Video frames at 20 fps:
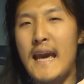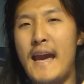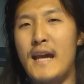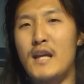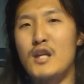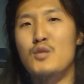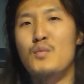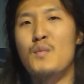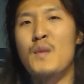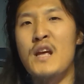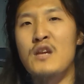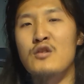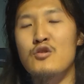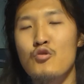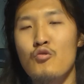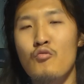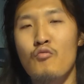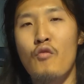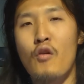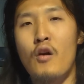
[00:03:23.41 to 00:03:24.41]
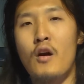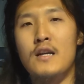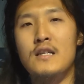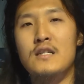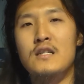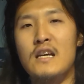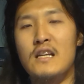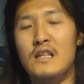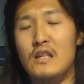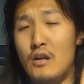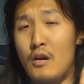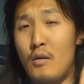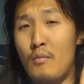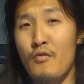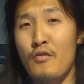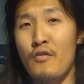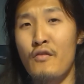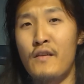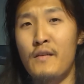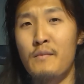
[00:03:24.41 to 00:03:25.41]
exponential rise in the
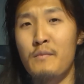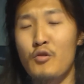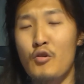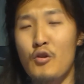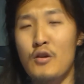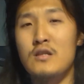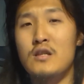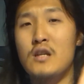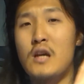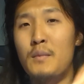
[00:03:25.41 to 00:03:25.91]
number of immigrants